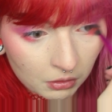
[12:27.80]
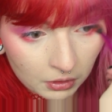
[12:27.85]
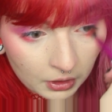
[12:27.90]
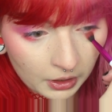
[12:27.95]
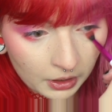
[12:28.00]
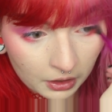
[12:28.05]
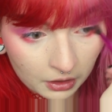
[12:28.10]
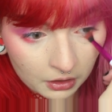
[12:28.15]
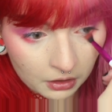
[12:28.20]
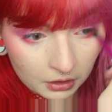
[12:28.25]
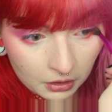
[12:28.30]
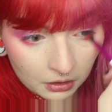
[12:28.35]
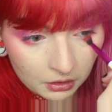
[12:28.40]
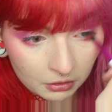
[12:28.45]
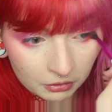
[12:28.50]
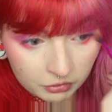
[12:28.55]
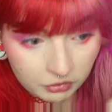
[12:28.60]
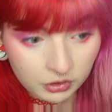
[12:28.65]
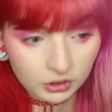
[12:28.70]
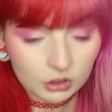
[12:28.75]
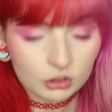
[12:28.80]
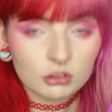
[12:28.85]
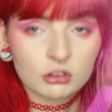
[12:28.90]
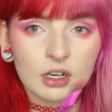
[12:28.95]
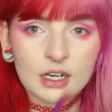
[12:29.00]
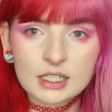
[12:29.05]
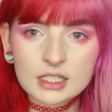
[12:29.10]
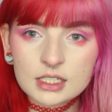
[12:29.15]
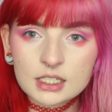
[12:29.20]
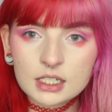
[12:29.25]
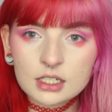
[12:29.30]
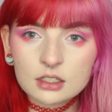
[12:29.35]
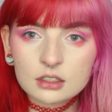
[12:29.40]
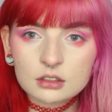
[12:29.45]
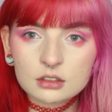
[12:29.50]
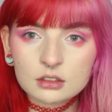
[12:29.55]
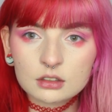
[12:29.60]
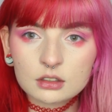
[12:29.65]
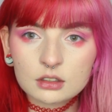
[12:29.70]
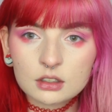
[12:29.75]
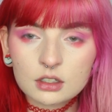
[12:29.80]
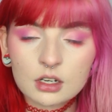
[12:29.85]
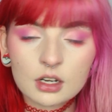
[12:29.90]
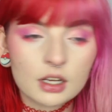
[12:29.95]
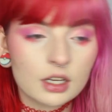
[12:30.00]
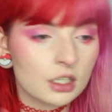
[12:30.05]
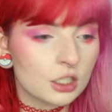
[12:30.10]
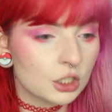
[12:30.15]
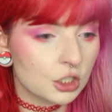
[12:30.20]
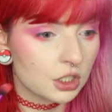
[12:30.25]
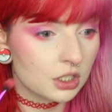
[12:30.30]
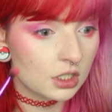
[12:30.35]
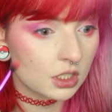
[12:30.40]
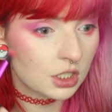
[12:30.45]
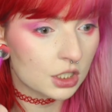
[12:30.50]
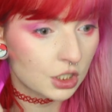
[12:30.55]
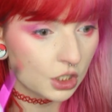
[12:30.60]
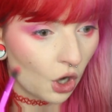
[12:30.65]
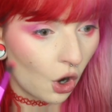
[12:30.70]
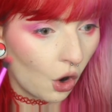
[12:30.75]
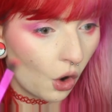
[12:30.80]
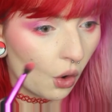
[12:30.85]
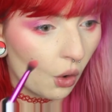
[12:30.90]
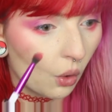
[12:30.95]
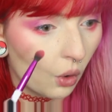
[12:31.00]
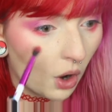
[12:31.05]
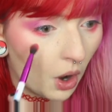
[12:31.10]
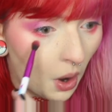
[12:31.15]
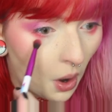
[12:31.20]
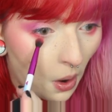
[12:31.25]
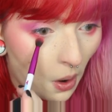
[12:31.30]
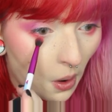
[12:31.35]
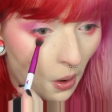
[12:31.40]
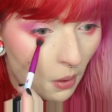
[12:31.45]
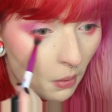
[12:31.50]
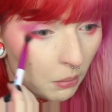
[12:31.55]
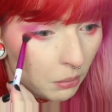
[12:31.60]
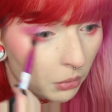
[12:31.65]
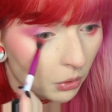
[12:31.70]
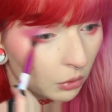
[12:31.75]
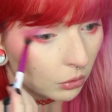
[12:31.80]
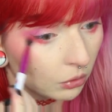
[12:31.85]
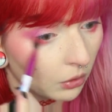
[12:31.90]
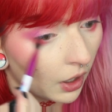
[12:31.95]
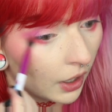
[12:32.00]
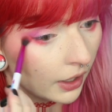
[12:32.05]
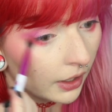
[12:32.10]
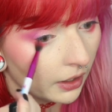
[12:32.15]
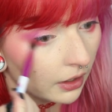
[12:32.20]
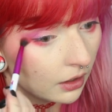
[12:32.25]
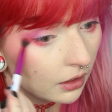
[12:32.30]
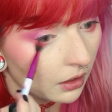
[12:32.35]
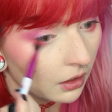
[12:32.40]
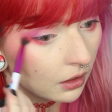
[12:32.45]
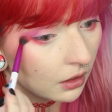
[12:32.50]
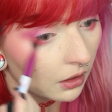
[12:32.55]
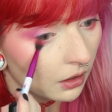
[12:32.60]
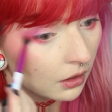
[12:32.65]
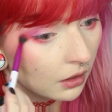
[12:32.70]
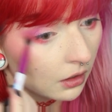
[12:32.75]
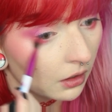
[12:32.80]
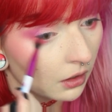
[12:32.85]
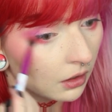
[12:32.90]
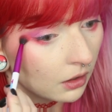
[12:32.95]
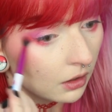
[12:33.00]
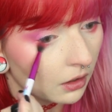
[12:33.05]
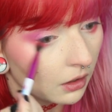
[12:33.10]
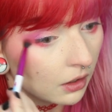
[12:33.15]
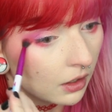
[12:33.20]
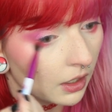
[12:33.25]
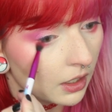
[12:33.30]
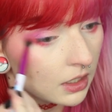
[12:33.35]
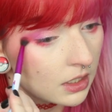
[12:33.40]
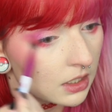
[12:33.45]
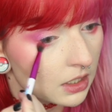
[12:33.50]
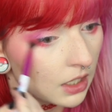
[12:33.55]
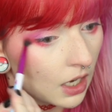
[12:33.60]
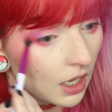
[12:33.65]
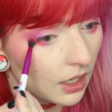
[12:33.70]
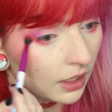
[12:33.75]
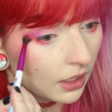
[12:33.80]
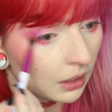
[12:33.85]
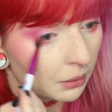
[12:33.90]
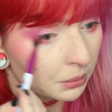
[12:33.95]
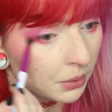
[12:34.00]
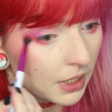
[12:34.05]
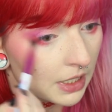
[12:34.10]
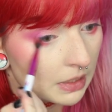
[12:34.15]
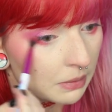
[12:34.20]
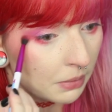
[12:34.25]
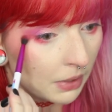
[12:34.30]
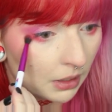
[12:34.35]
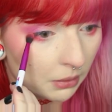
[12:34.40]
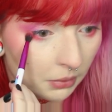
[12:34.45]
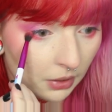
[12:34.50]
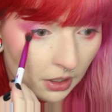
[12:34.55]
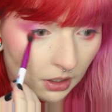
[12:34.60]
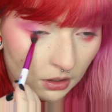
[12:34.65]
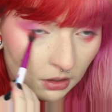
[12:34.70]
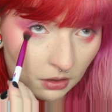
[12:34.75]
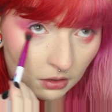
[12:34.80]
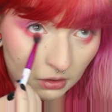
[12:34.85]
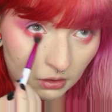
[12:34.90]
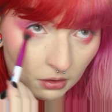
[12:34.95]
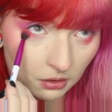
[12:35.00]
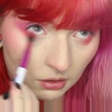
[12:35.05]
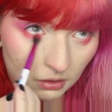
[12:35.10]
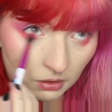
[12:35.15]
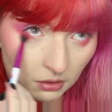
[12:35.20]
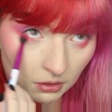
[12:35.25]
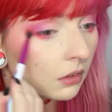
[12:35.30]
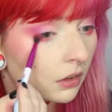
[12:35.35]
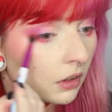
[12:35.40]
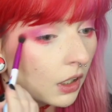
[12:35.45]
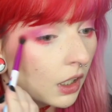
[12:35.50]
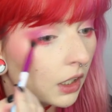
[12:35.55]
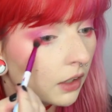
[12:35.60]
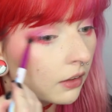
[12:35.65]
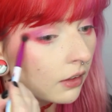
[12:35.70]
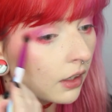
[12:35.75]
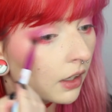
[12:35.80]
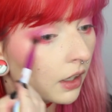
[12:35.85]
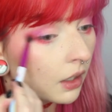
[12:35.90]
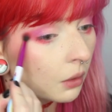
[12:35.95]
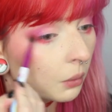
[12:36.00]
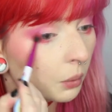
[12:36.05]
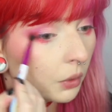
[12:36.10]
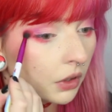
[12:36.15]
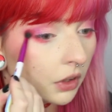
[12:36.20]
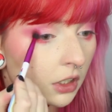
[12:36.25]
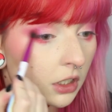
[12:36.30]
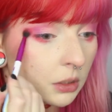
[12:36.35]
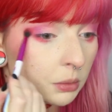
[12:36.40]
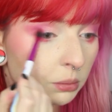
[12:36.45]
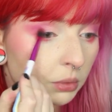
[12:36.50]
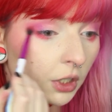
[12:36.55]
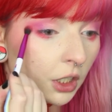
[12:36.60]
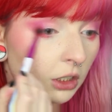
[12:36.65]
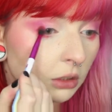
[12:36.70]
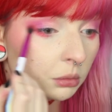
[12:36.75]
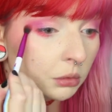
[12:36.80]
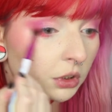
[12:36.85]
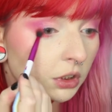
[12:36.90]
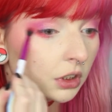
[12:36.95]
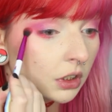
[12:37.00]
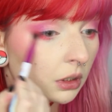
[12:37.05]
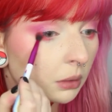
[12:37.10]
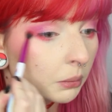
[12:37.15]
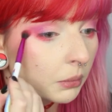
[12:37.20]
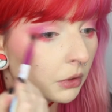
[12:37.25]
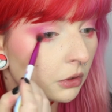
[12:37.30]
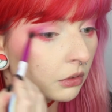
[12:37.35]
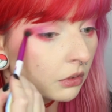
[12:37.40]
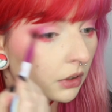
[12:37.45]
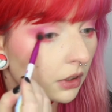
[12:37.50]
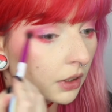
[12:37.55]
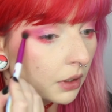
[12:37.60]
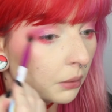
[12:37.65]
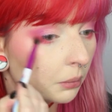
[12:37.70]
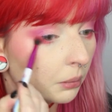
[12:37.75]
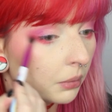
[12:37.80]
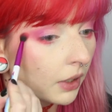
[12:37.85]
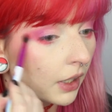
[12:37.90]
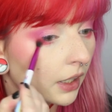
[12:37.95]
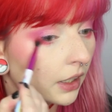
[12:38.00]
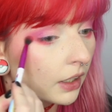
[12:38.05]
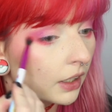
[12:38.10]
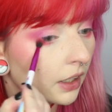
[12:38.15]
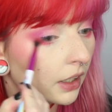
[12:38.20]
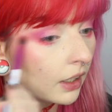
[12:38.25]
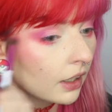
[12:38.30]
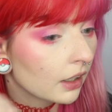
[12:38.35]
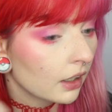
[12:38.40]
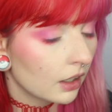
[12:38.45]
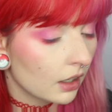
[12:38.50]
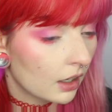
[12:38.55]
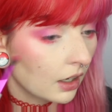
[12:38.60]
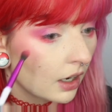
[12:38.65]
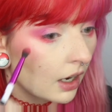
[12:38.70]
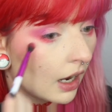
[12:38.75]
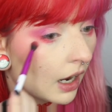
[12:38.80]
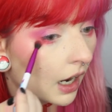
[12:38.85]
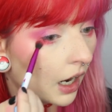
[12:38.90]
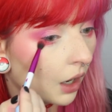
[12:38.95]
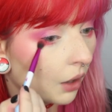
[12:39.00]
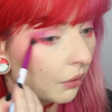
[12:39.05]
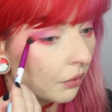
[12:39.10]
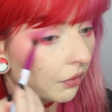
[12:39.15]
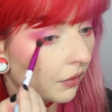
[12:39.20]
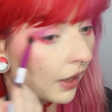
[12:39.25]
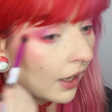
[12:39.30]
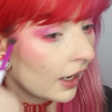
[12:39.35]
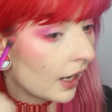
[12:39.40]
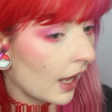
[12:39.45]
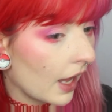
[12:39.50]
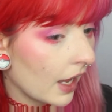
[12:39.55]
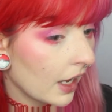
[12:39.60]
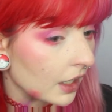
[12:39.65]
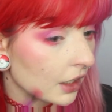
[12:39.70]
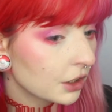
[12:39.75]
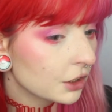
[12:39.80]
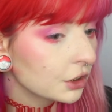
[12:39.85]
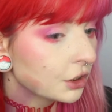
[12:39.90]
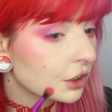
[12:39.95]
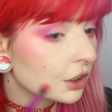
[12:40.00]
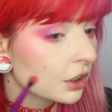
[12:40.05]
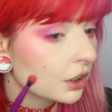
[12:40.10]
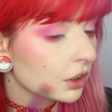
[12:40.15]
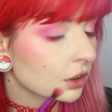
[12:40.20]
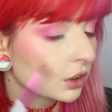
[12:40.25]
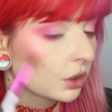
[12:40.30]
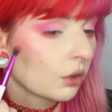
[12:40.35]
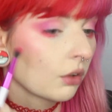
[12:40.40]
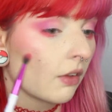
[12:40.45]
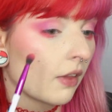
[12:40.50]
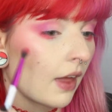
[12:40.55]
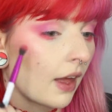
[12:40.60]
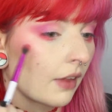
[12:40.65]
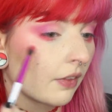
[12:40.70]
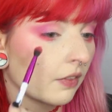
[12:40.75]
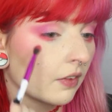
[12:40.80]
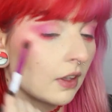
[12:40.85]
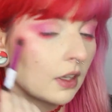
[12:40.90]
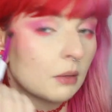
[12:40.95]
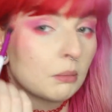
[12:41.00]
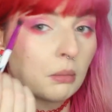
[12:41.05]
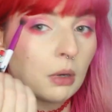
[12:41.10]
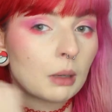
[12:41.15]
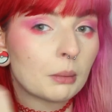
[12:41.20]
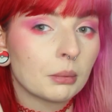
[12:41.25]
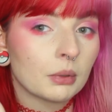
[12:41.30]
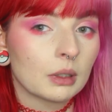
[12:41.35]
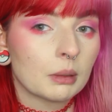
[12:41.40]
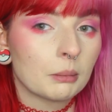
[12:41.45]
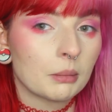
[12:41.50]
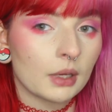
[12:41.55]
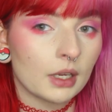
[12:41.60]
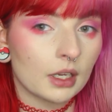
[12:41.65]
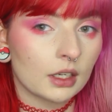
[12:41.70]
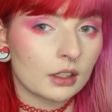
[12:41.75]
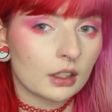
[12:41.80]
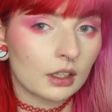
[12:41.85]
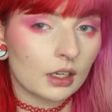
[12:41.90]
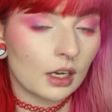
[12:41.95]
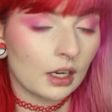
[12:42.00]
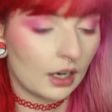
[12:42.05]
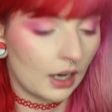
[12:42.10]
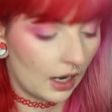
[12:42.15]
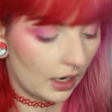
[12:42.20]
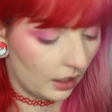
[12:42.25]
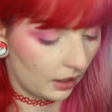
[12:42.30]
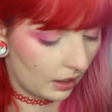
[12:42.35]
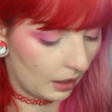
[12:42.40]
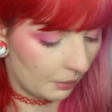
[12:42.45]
like, fluorescent. It's just so bright. And it's not like a pressed pigment. And then with this brush, I'm just going to be really blending out that edge so that the purple and pink can kind of